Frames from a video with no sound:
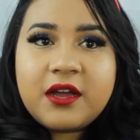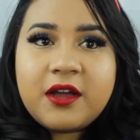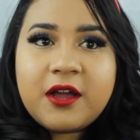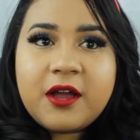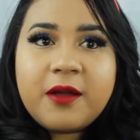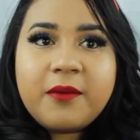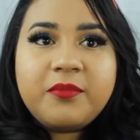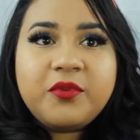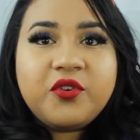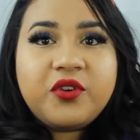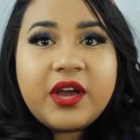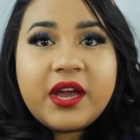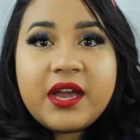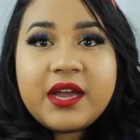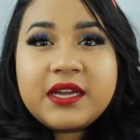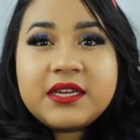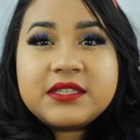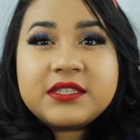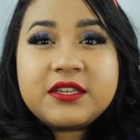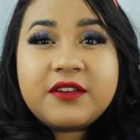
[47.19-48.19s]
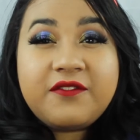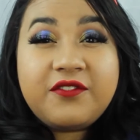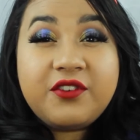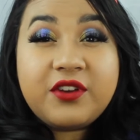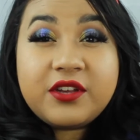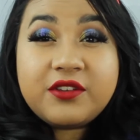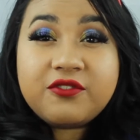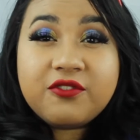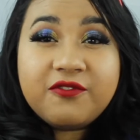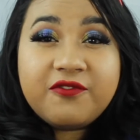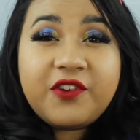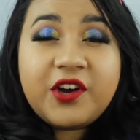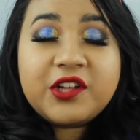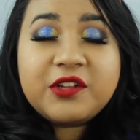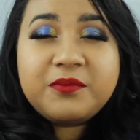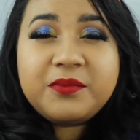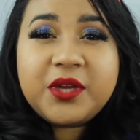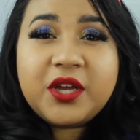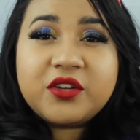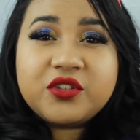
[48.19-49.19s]
Um, you guys, if you guys don't
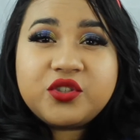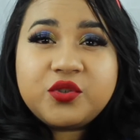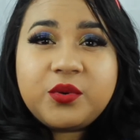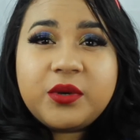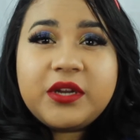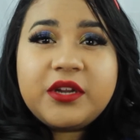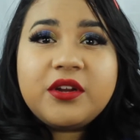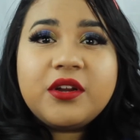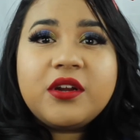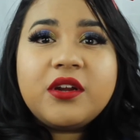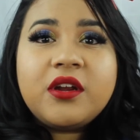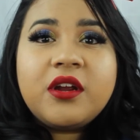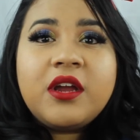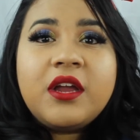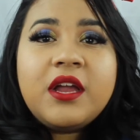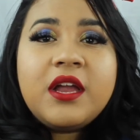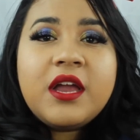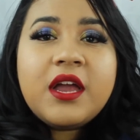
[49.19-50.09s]
follow me on Twitter,